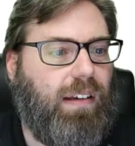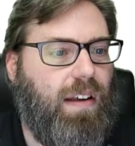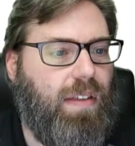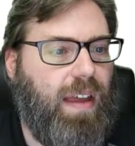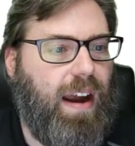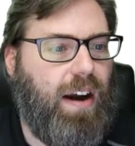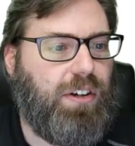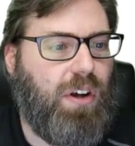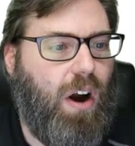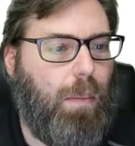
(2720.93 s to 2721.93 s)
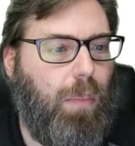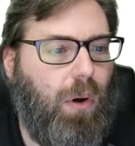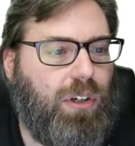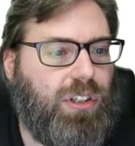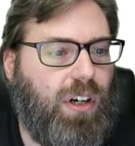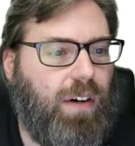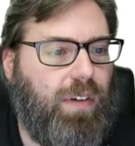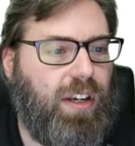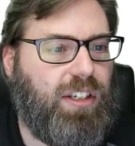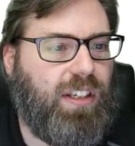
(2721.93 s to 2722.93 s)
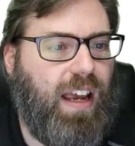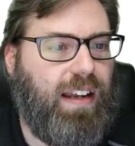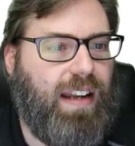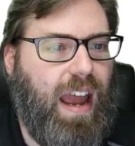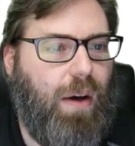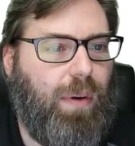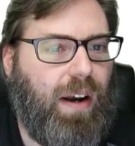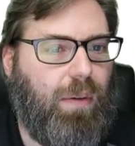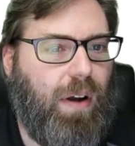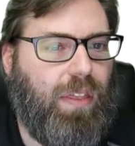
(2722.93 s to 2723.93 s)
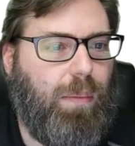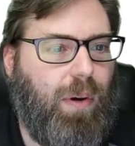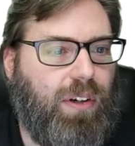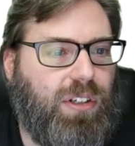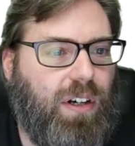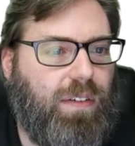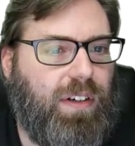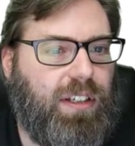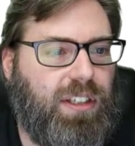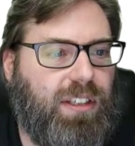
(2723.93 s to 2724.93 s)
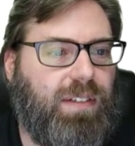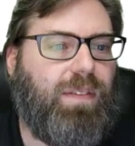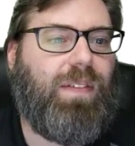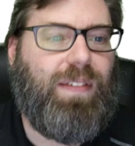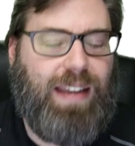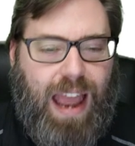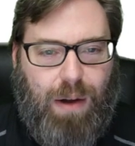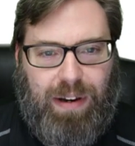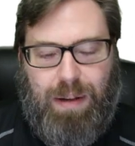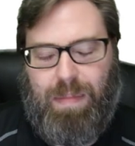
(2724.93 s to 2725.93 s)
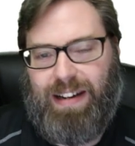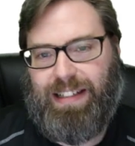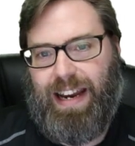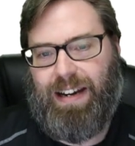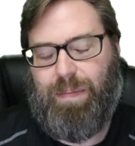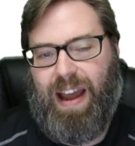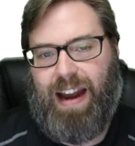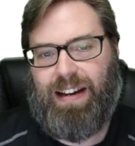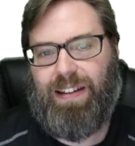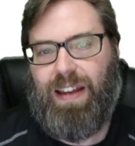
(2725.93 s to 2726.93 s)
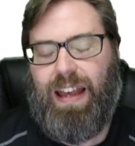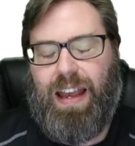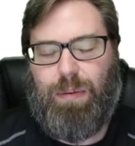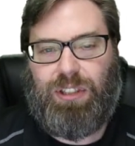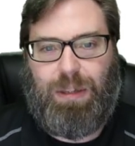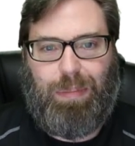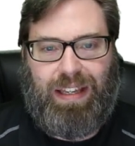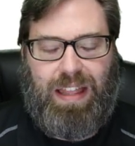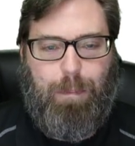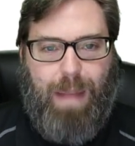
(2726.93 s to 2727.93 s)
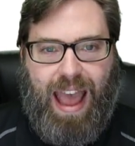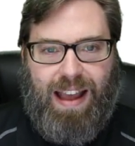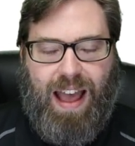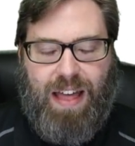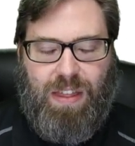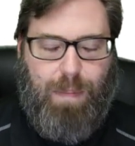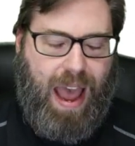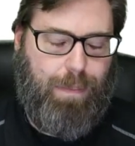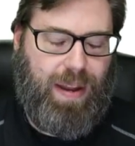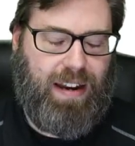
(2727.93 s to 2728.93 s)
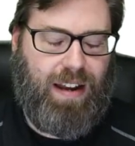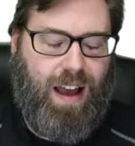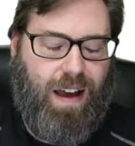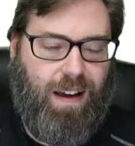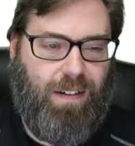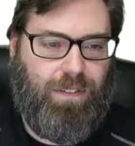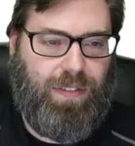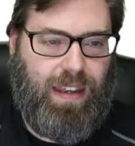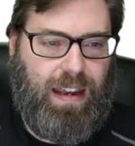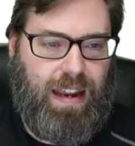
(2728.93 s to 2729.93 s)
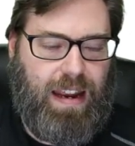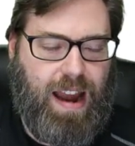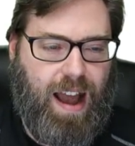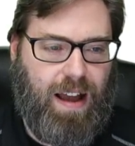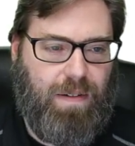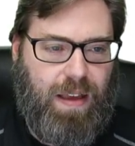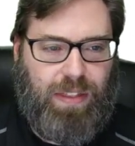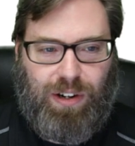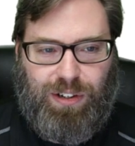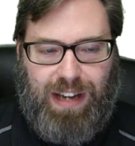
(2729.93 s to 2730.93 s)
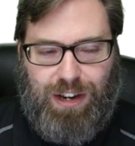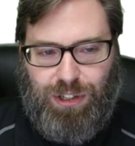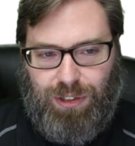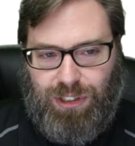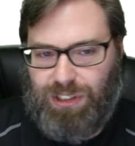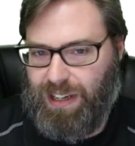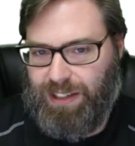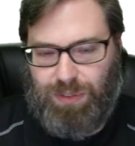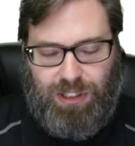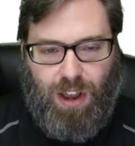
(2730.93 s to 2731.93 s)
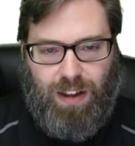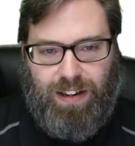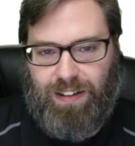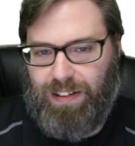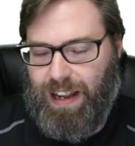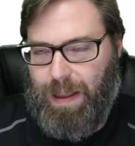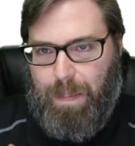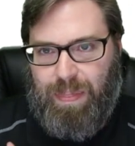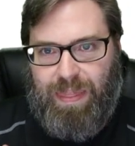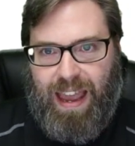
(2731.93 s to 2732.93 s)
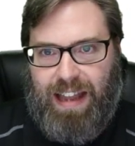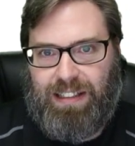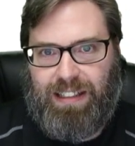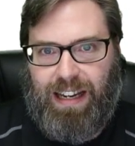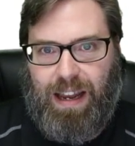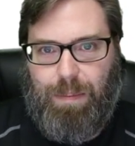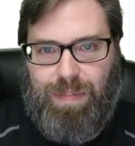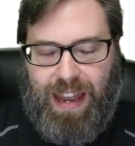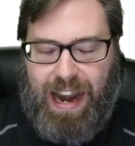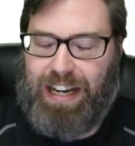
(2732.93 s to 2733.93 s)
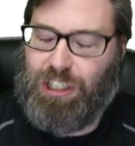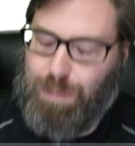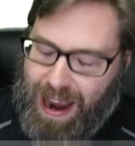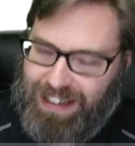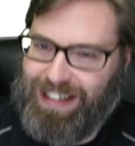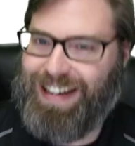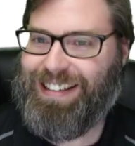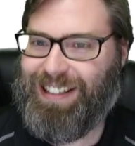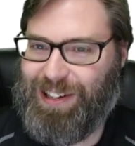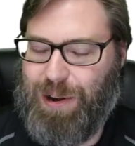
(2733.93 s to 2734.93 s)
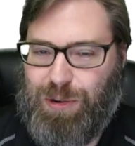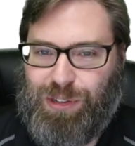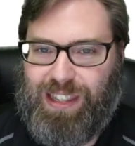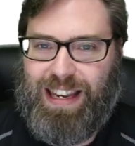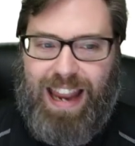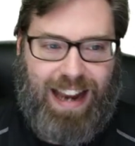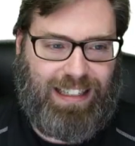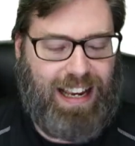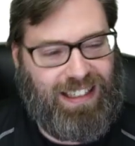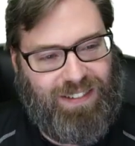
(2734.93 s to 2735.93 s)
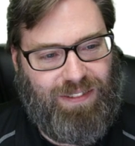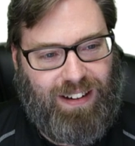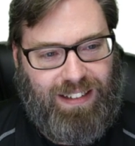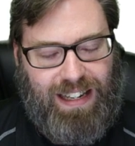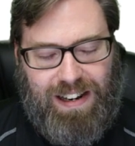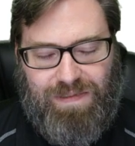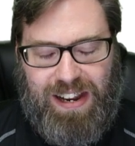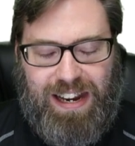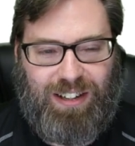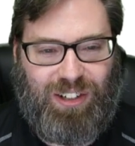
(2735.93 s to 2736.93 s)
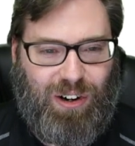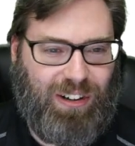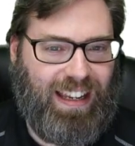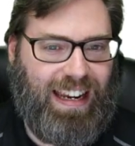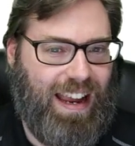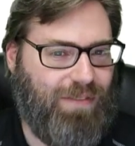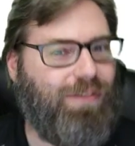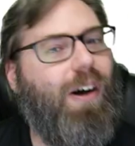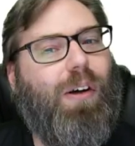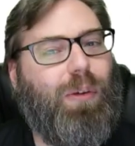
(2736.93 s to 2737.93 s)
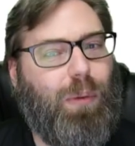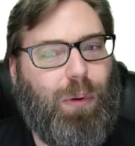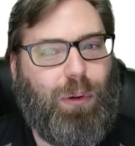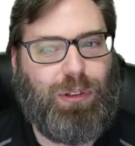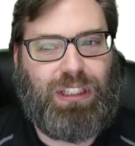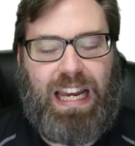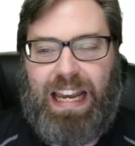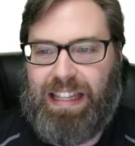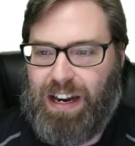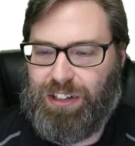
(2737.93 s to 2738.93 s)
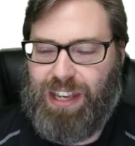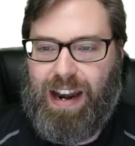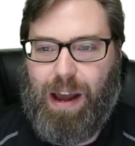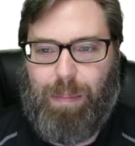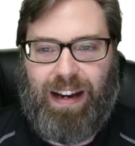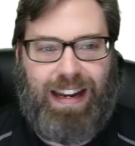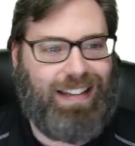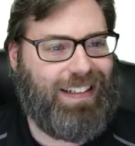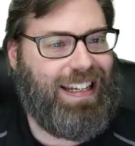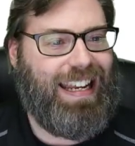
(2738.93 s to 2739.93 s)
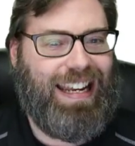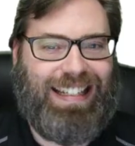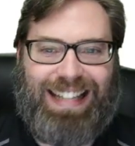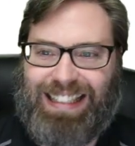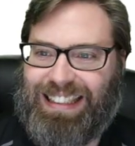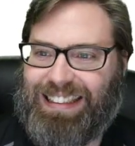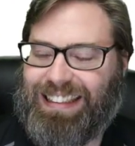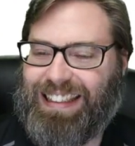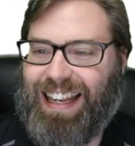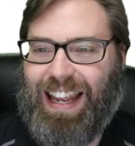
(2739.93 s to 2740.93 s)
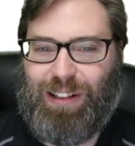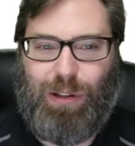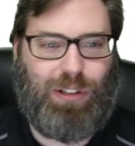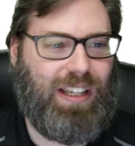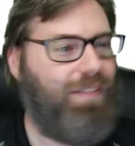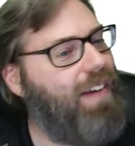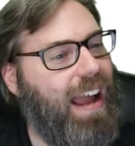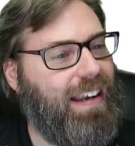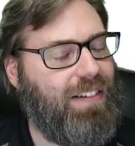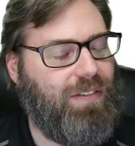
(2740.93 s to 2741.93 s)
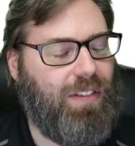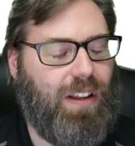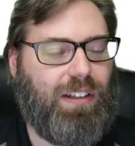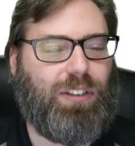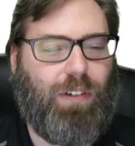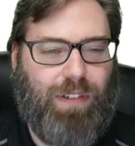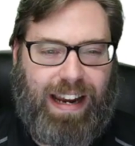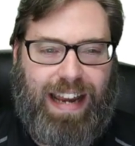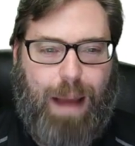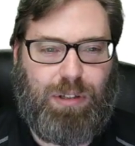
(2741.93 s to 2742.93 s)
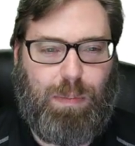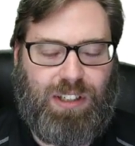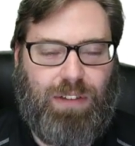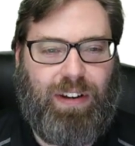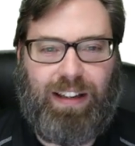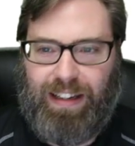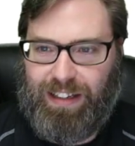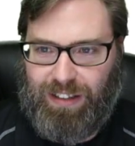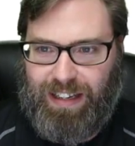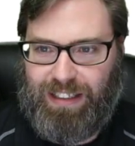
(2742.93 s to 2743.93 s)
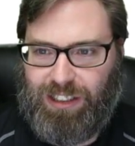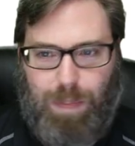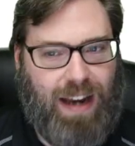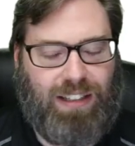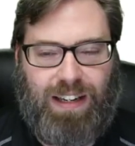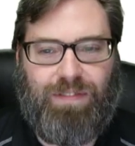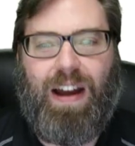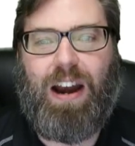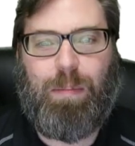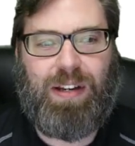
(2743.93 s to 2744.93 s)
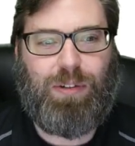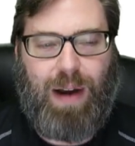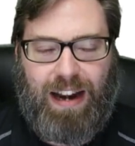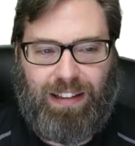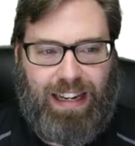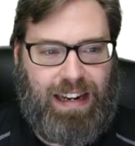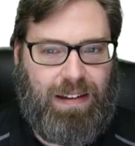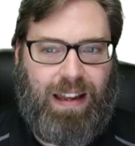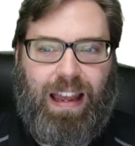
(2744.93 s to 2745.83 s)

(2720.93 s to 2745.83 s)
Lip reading: There's our book service. And now when I run the book service, now I get my data back. It was simply the mapping of the credentials, as we saw here, that I expected it to use the xsenv internally and follow the rules that are set out by it. It doesn't. It looks for VCAP specifically. It inspects the environment directly.